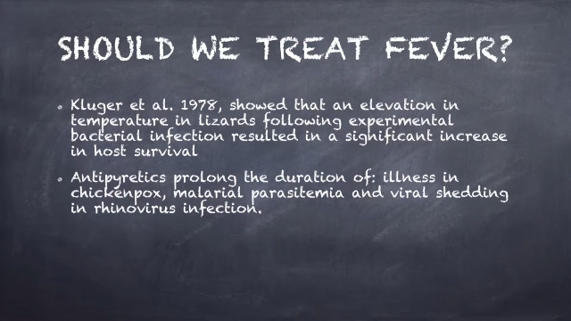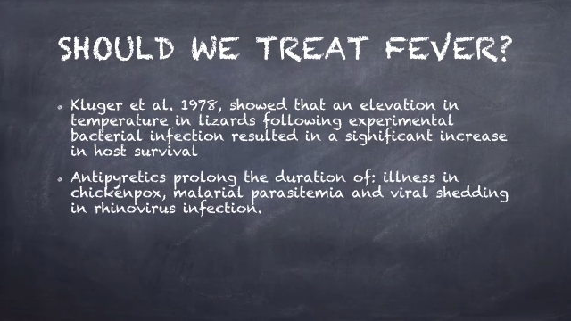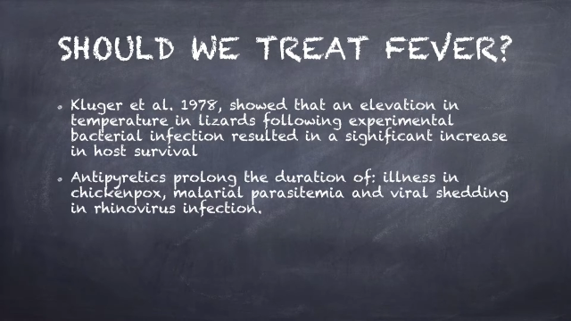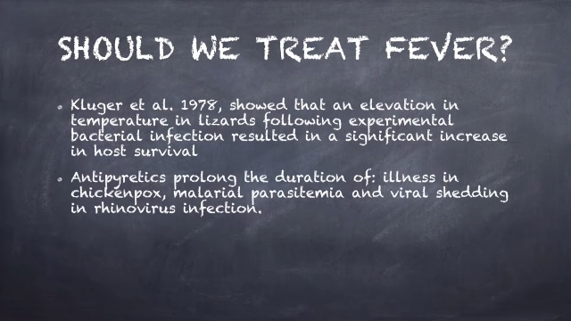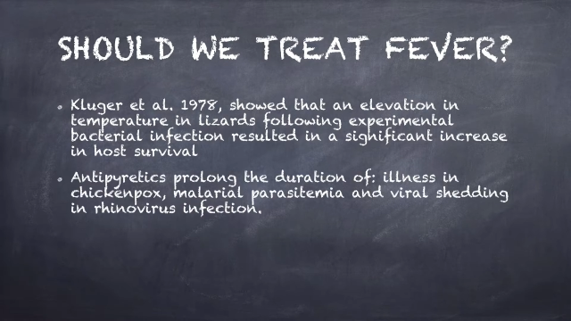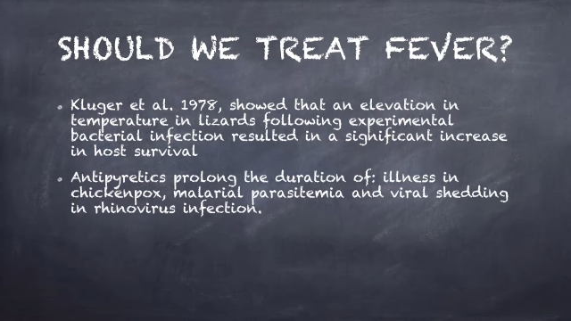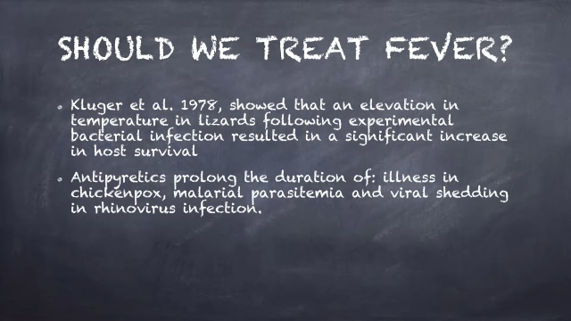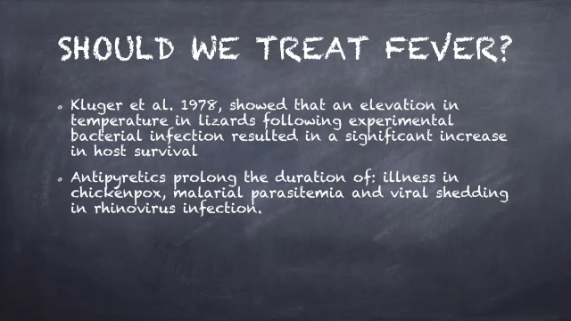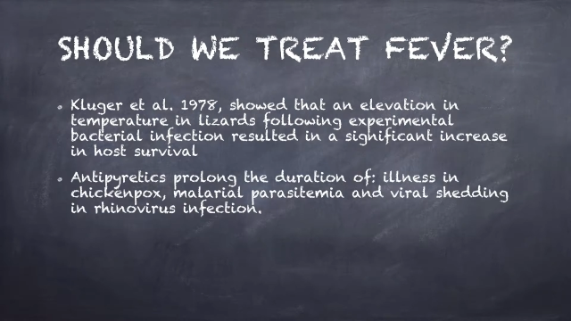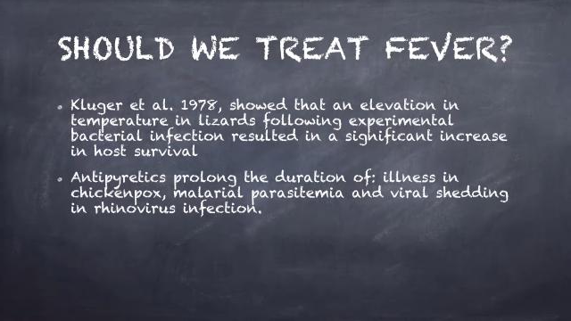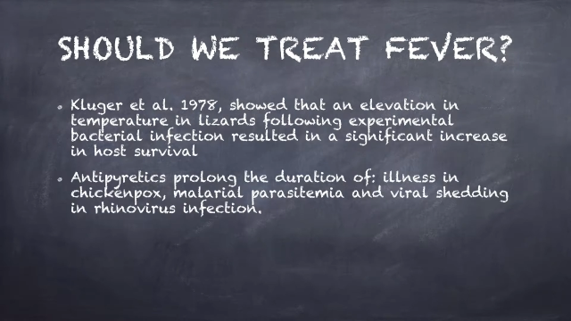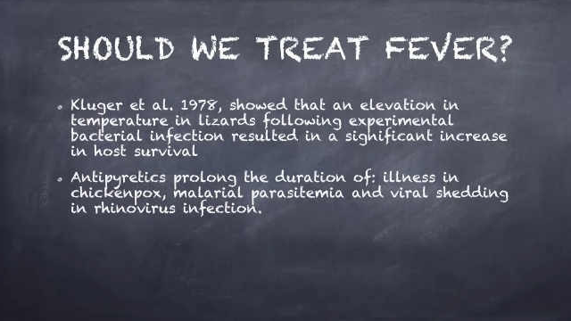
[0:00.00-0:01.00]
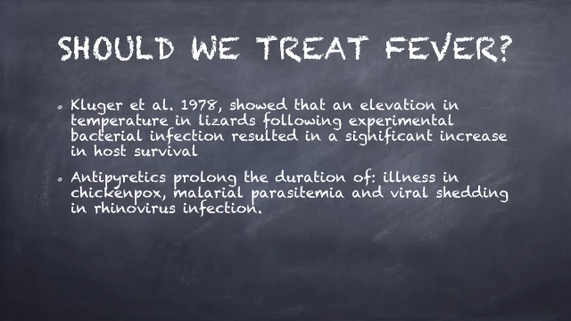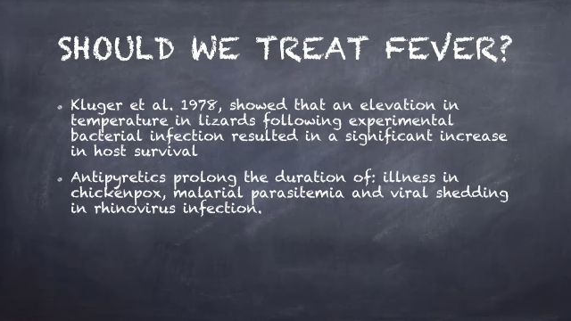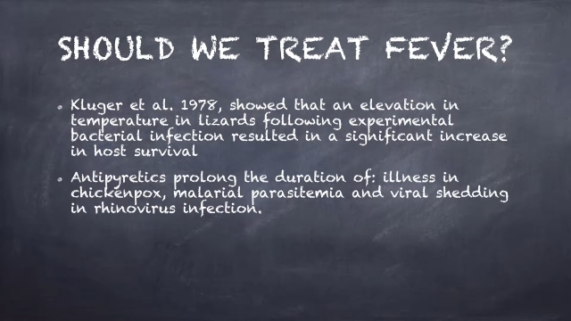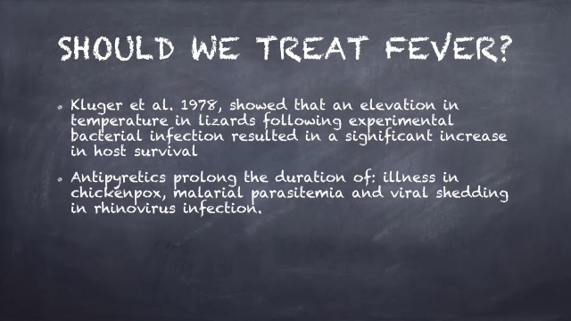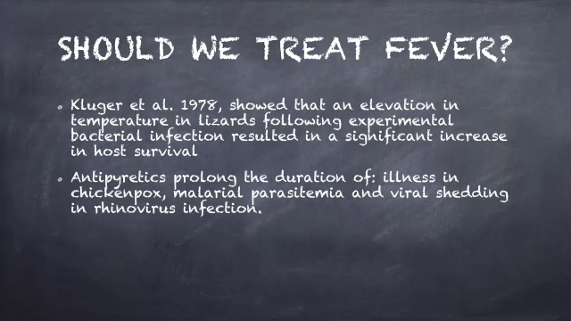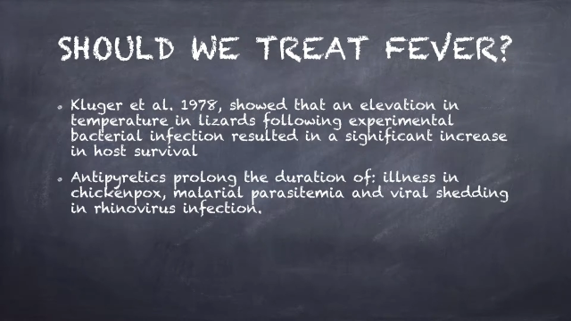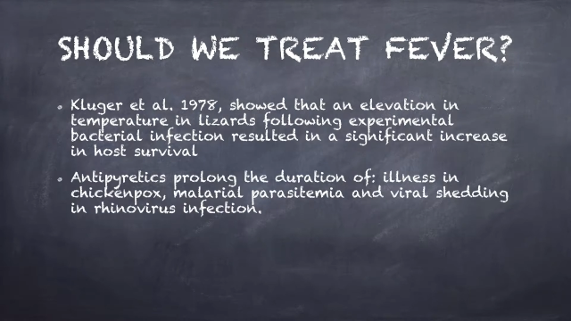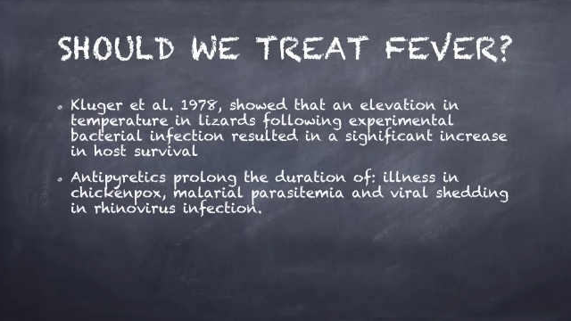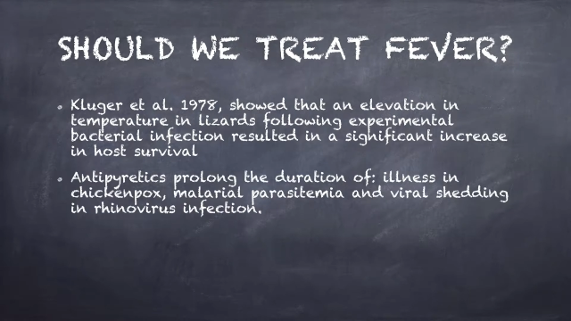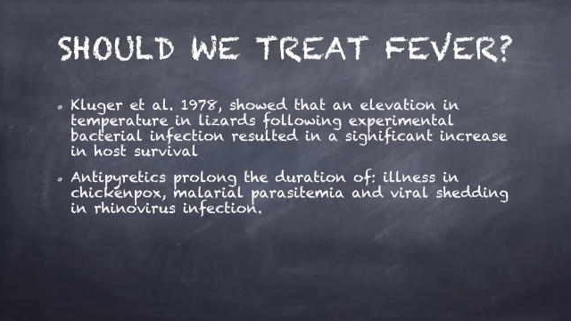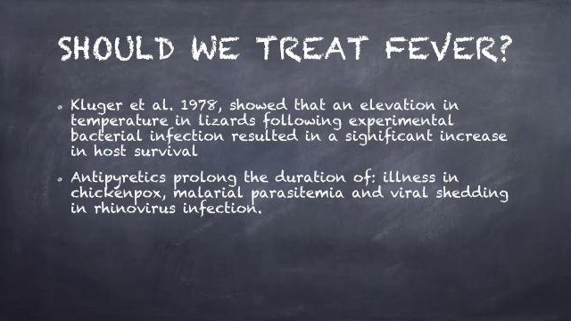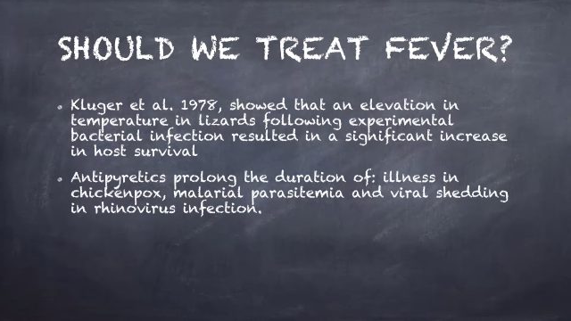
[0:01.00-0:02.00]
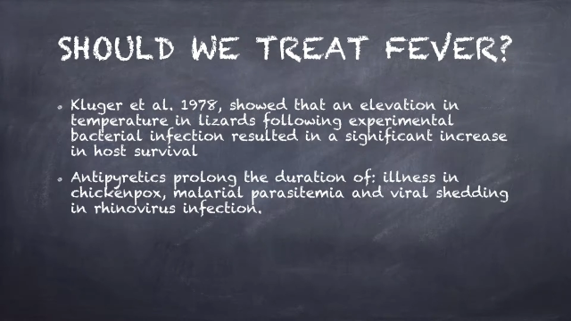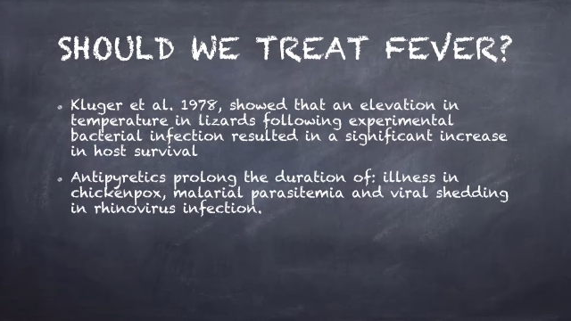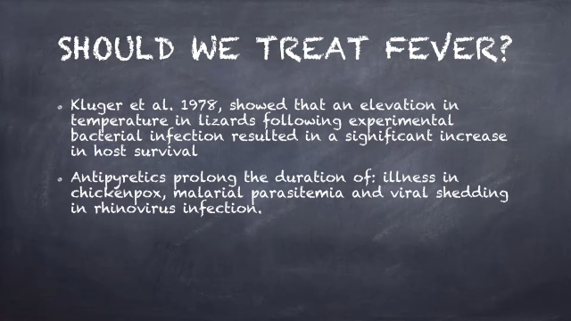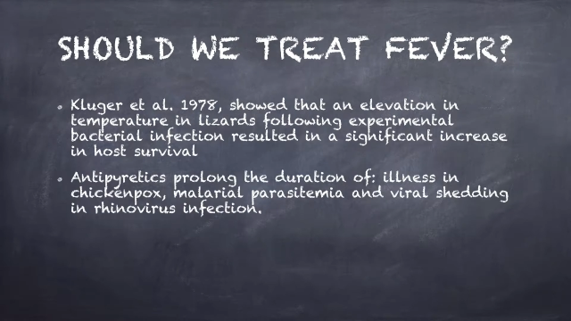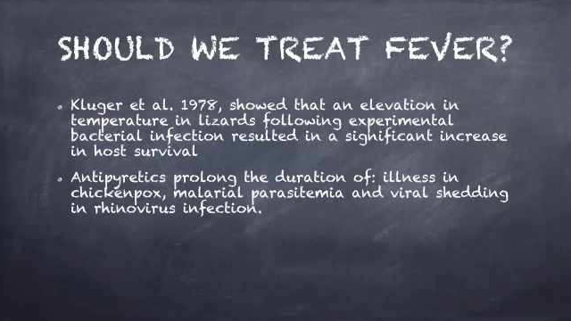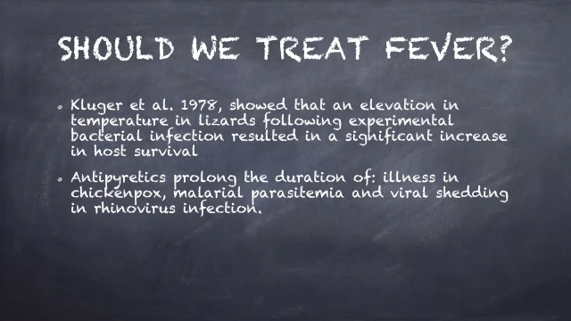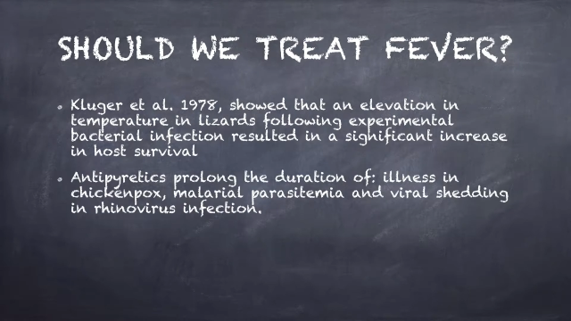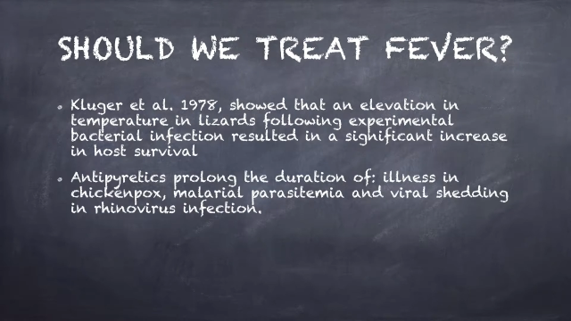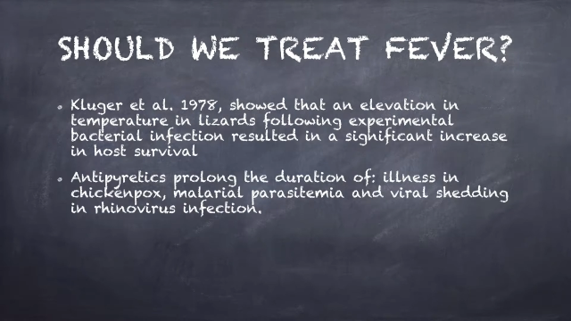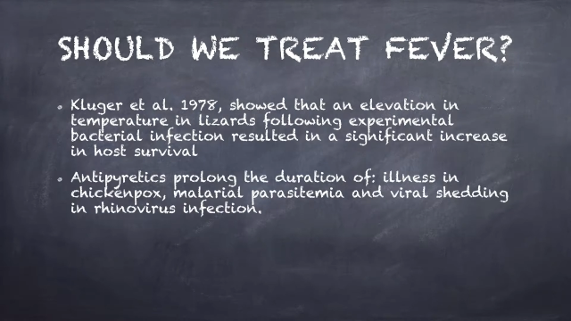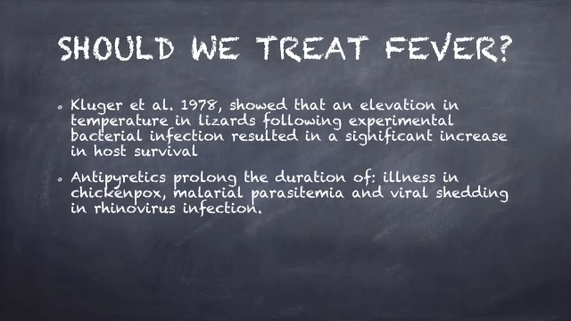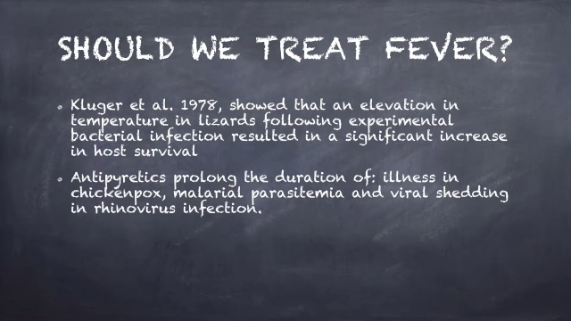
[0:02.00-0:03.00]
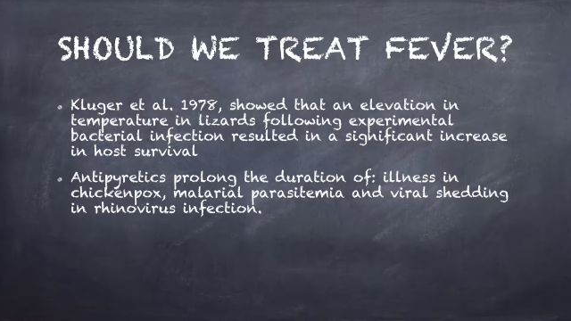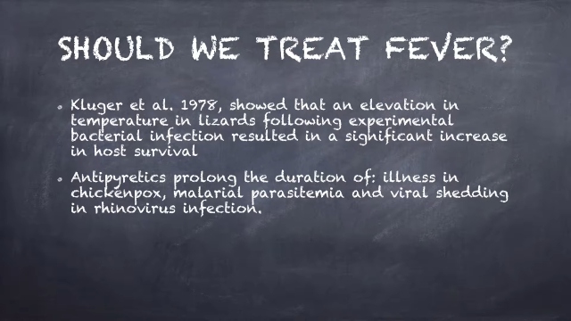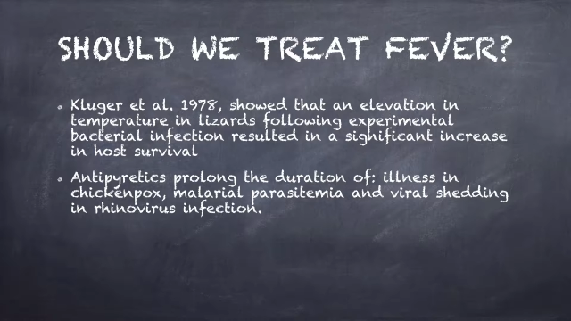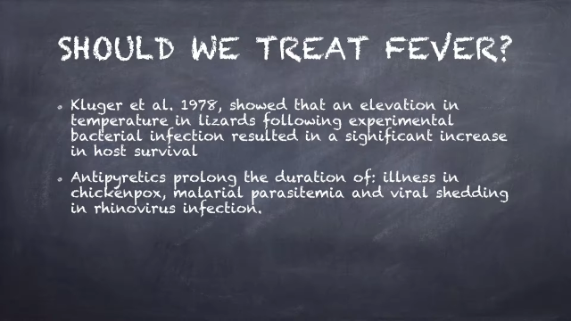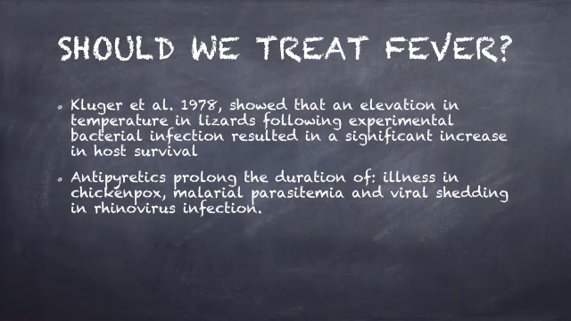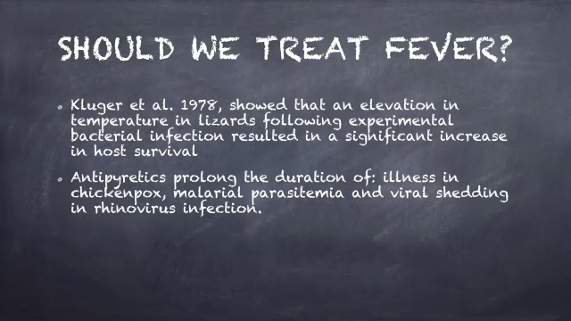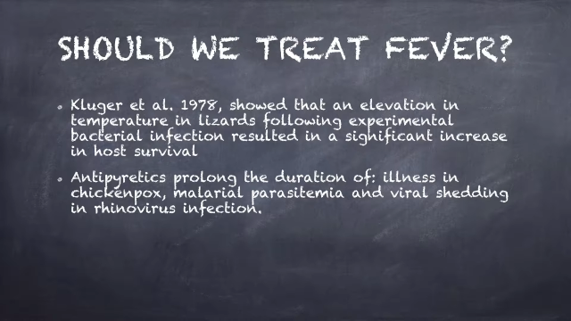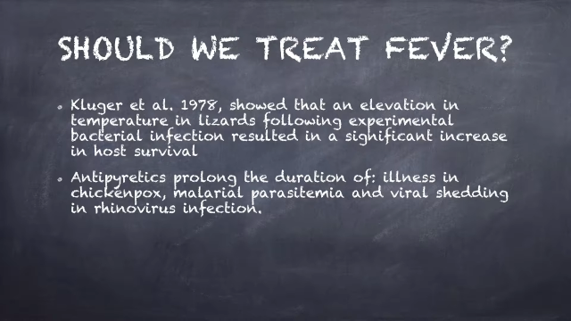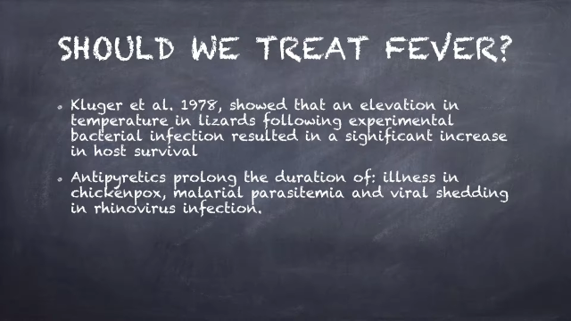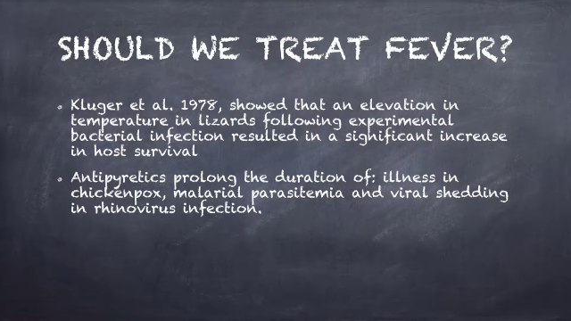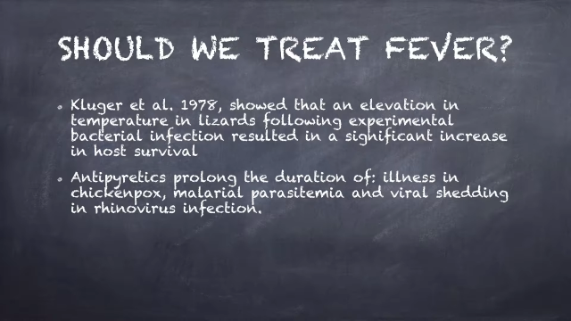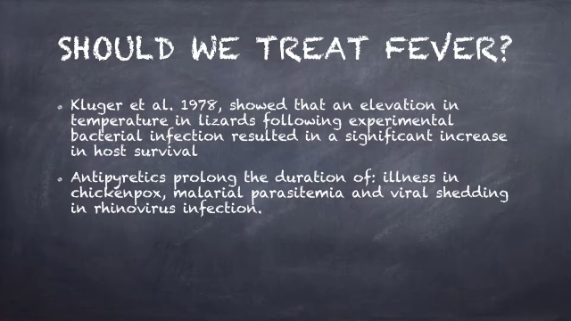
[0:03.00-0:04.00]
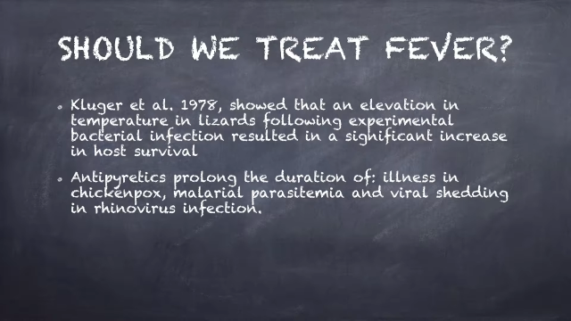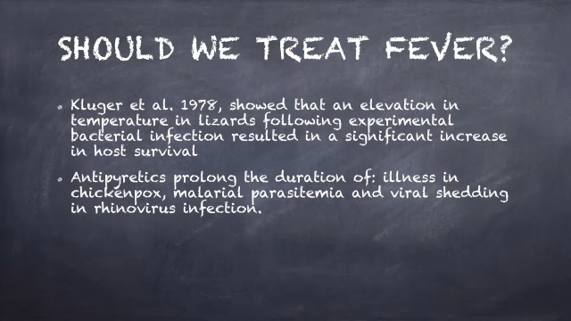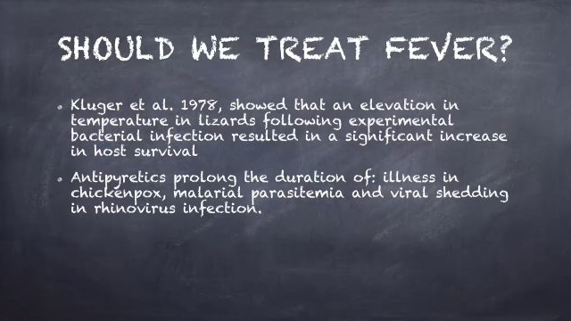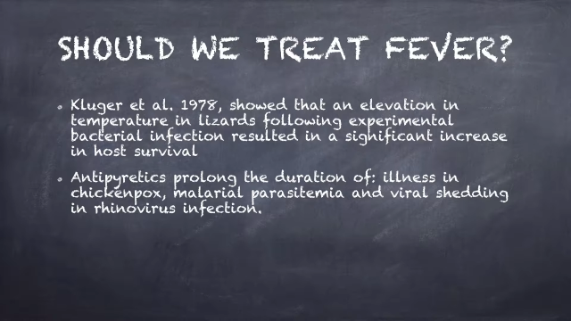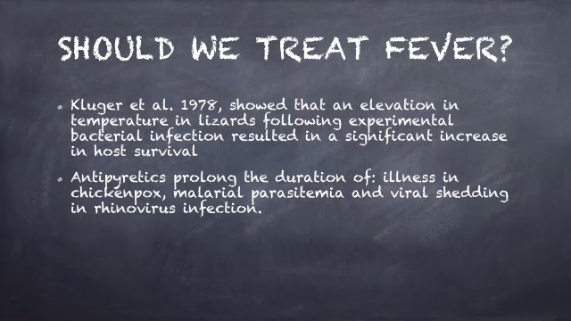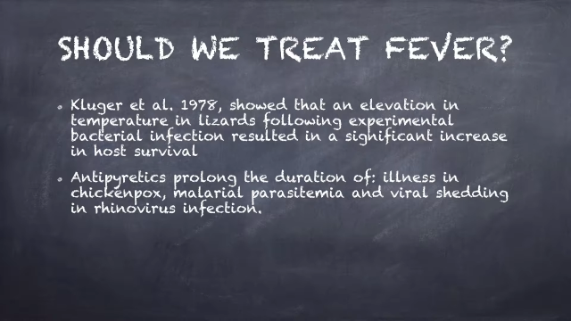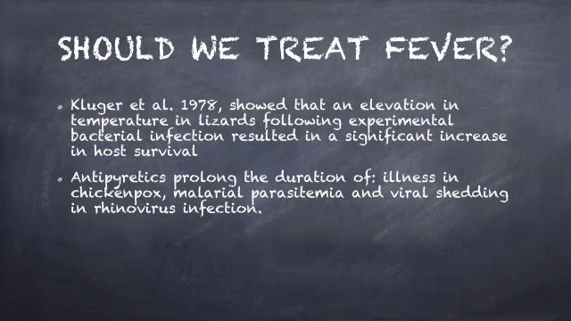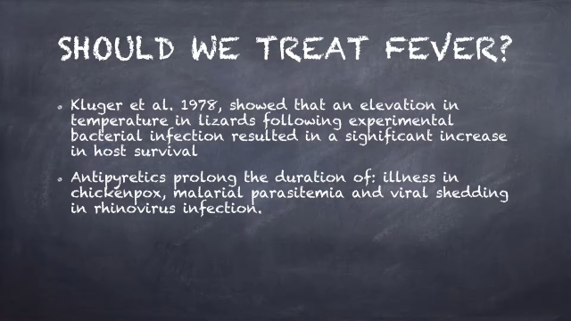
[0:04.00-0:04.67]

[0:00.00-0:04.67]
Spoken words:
Nobody's mouth can be seen.